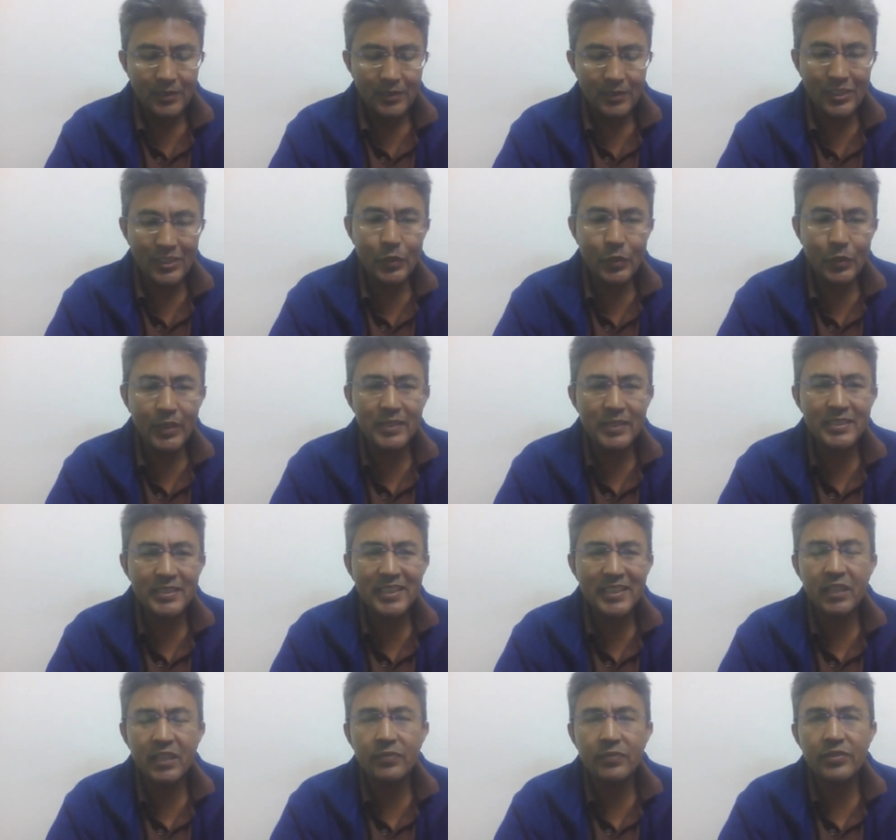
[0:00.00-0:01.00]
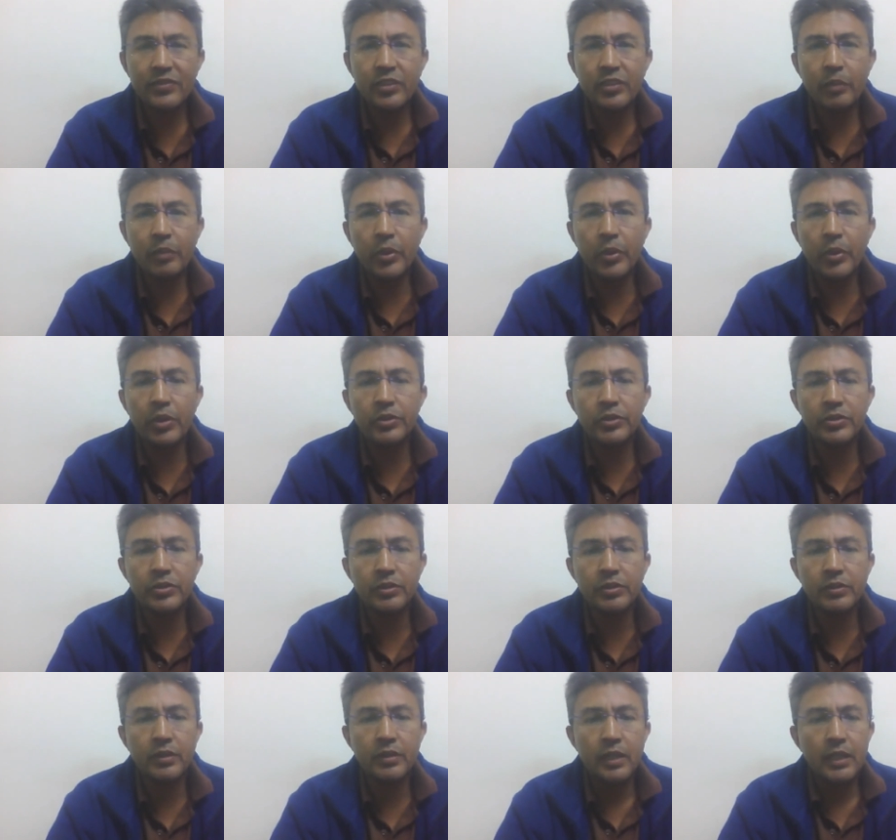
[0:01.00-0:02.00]
The greatest gift a
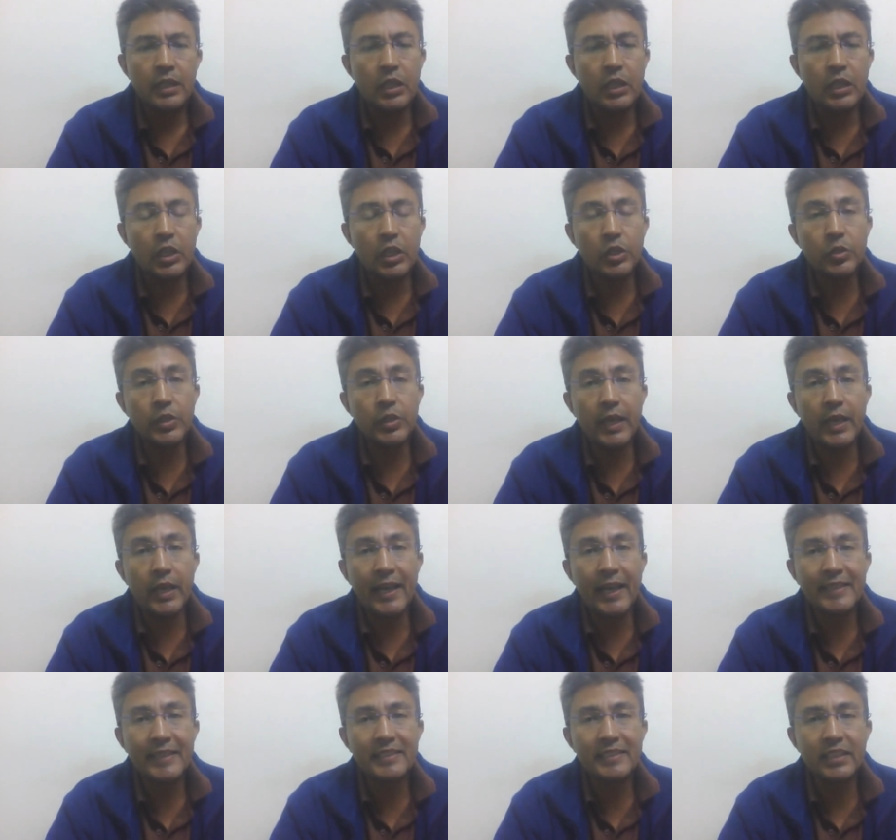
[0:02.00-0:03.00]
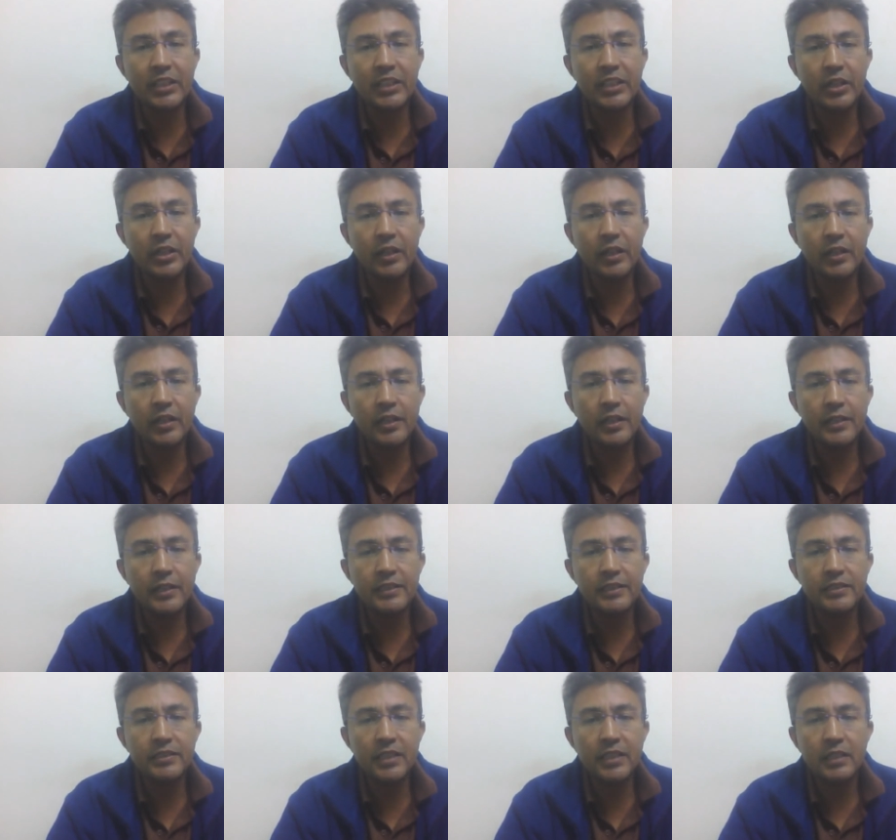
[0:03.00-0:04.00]
person uh, could ask God
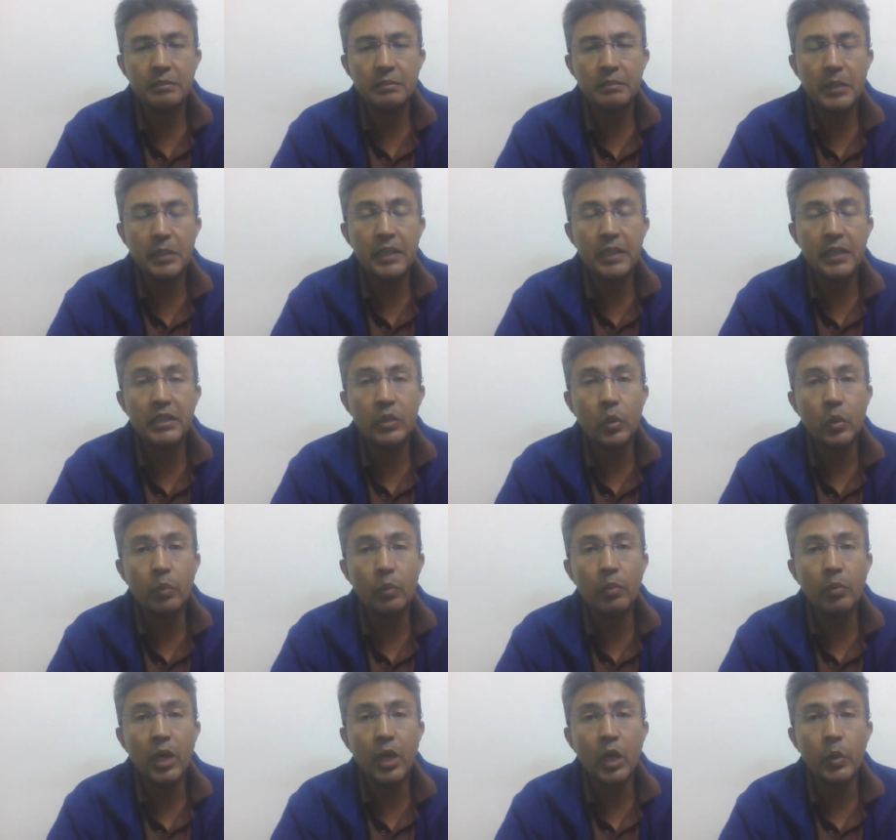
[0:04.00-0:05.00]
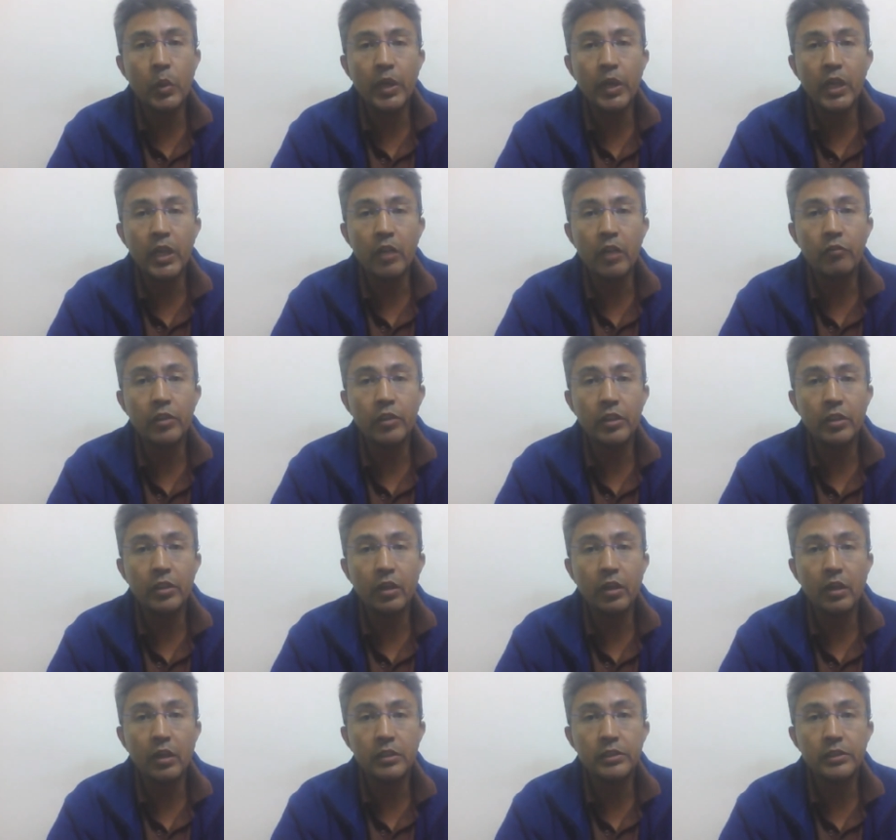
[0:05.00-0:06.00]
is not money or power or even
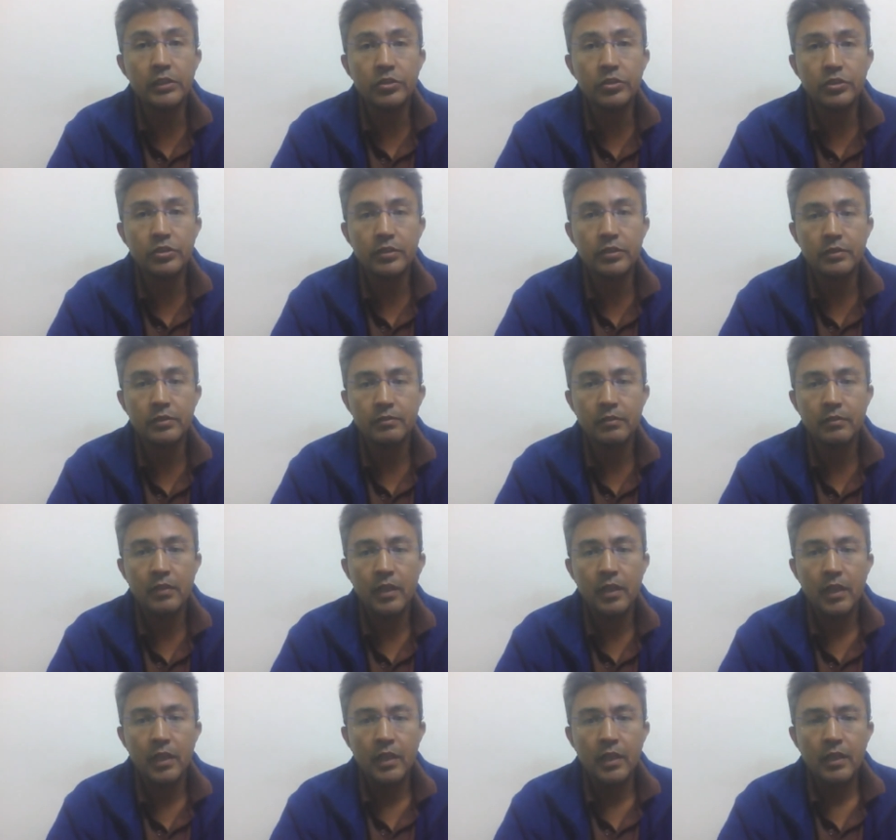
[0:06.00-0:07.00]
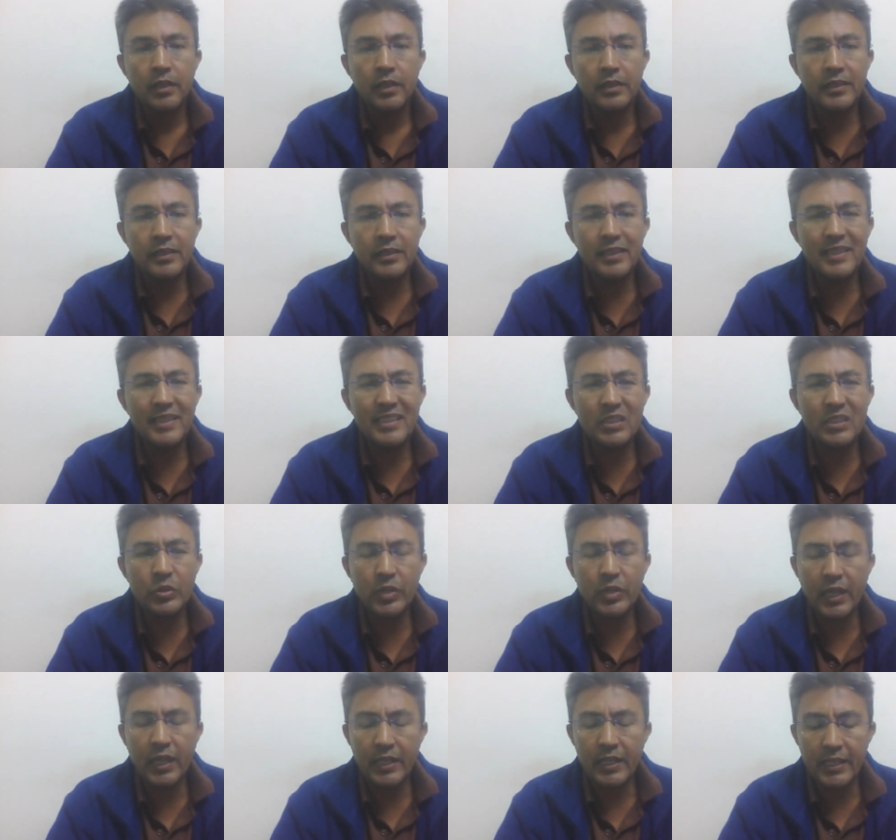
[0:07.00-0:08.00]
knowledge. These you
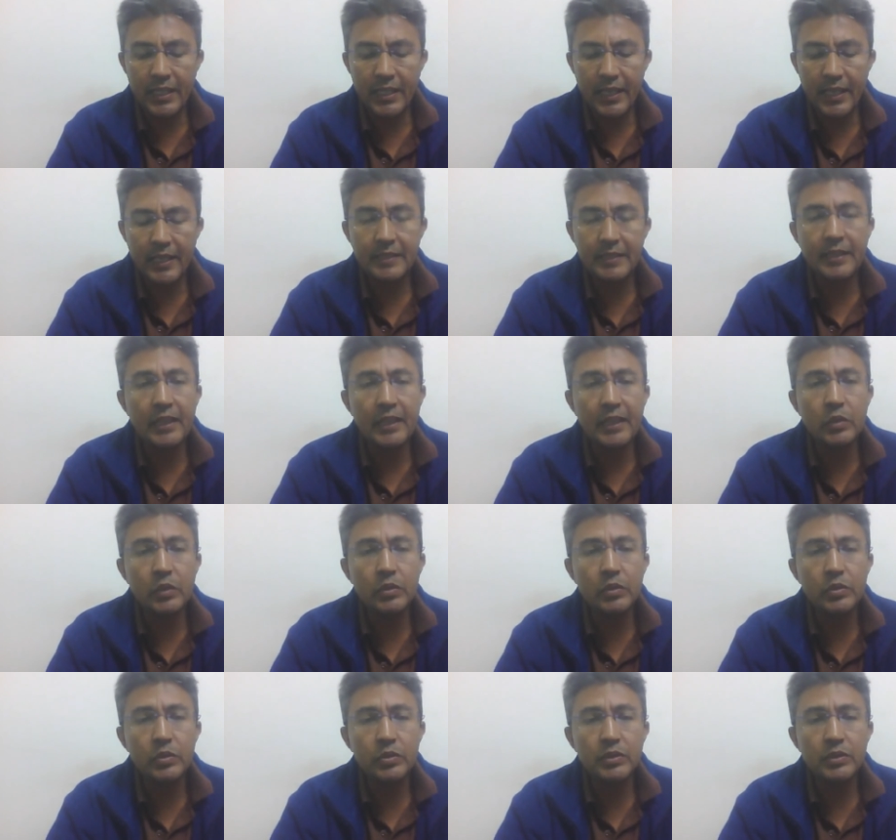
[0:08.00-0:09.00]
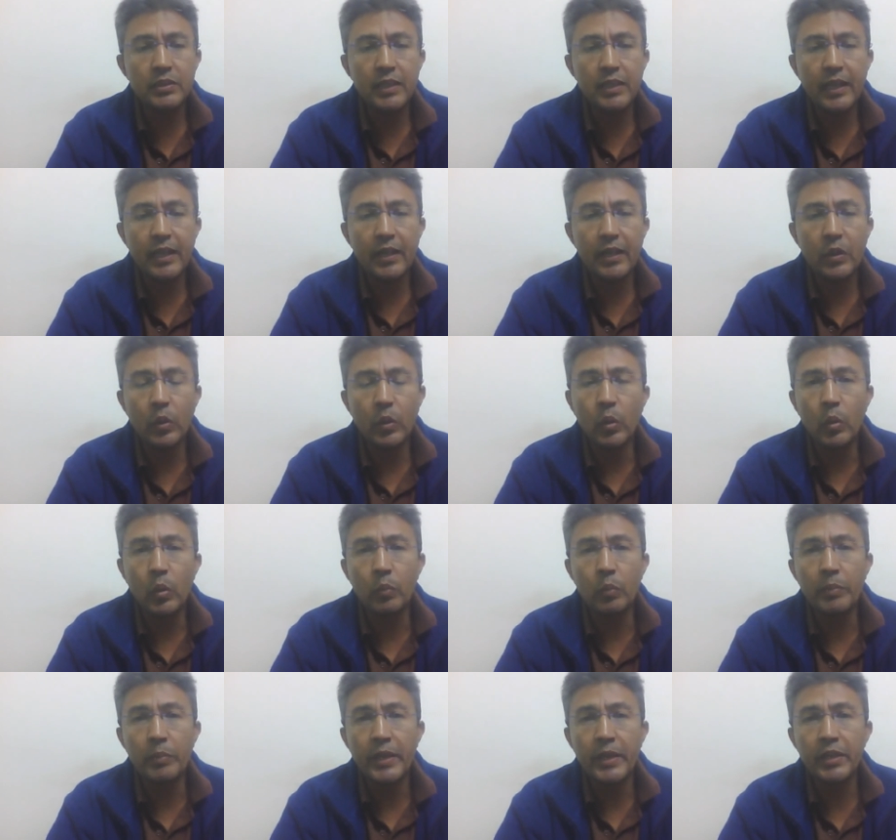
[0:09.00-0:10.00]
can get and lose or
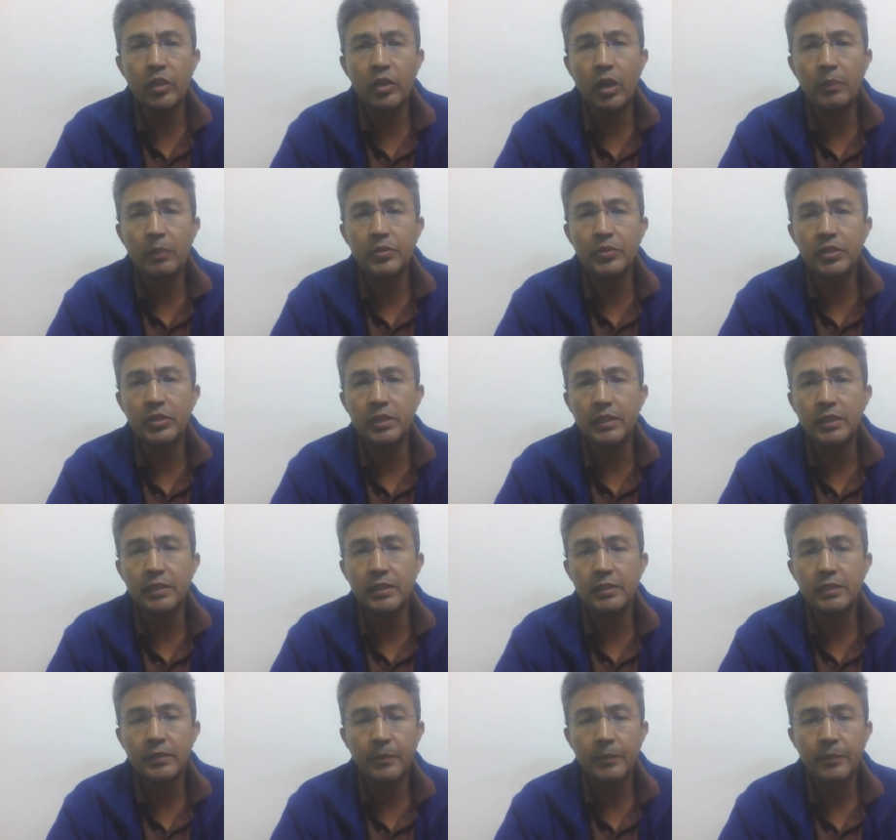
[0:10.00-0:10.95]
made obsolete.